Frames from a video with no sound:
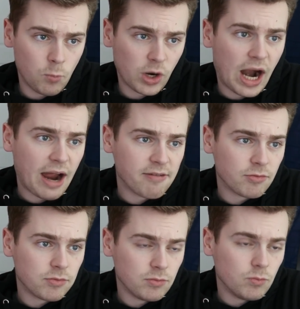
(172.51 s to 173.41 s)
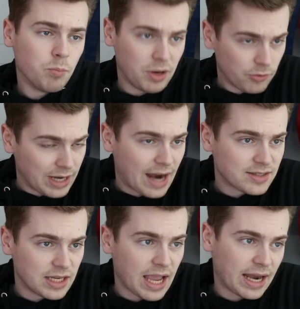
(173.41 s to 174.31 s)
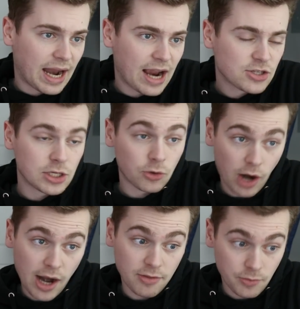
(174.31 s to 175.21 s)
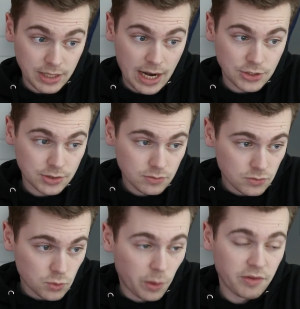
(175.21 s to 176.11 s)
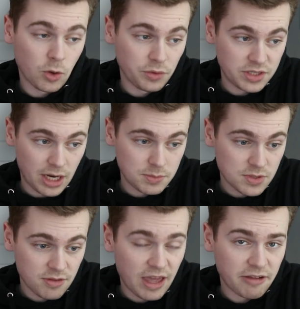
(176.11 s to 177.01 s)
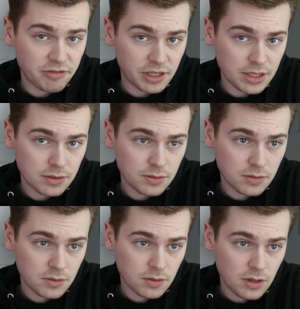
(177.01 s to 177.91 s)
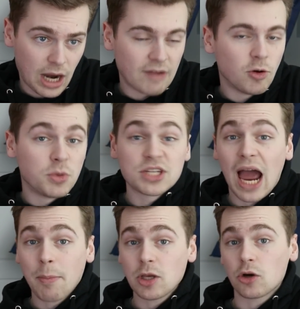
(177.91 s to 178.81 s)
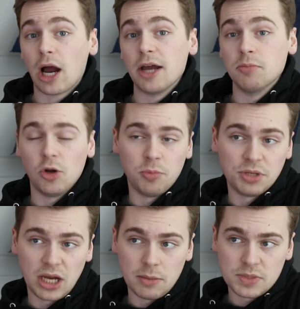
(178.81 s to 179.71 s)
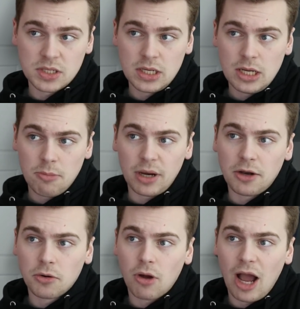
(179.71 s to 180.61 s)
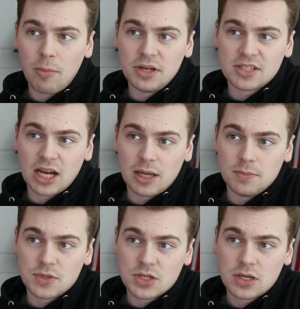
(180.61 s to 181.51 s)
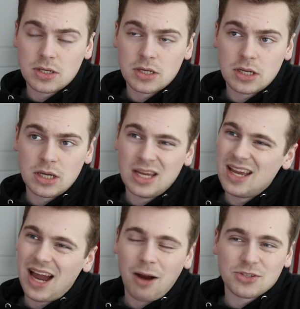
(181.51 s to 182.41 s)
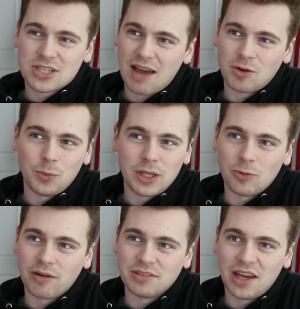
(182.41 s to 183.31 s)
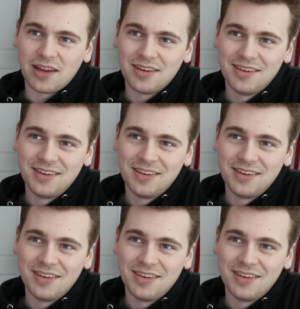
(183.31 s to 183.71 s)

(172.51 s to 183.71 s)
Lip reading: where I've been reacting and I actually cry in the reaction. It's one of the only times, thankfully. I've almost happy cried multiple times, but I don't know how many times. I was just having a really rough day.